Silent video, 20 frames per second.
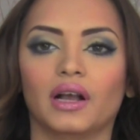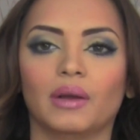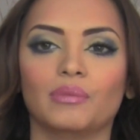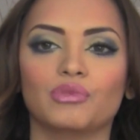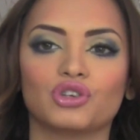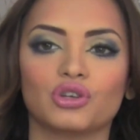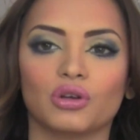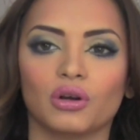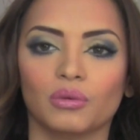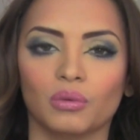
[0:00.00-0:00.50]
I'm
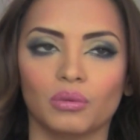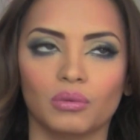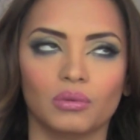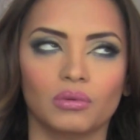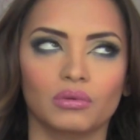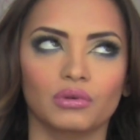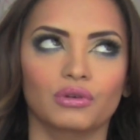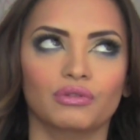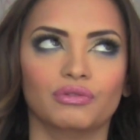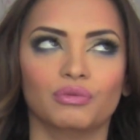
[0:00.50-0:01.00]
sure
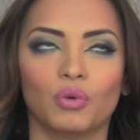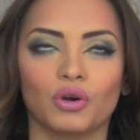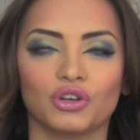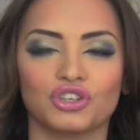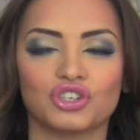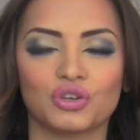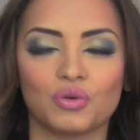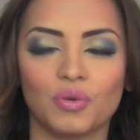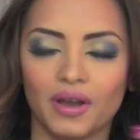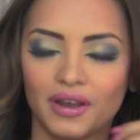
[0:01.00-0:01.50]
you've
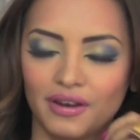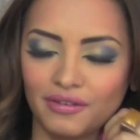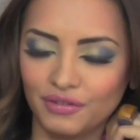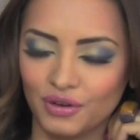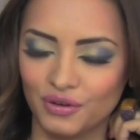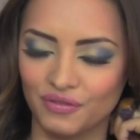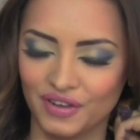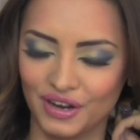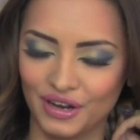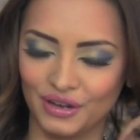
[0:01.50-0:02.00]
watched quite a
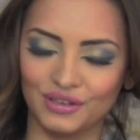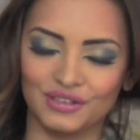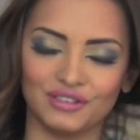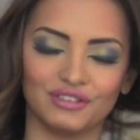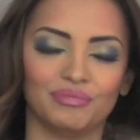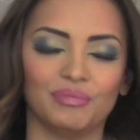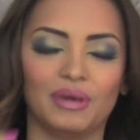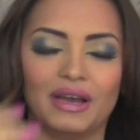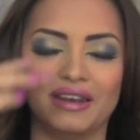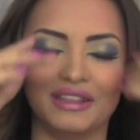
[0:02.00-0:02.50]
few videos
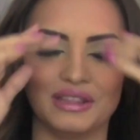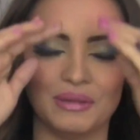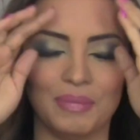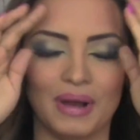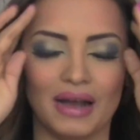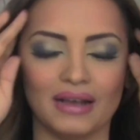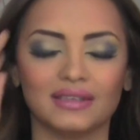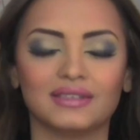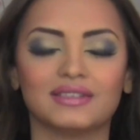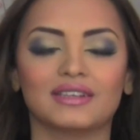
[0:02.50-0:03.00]
of mine in the
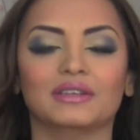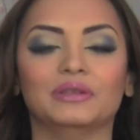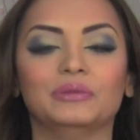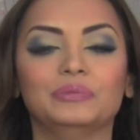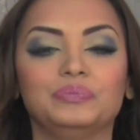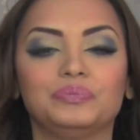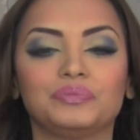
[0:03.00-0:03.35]
past, and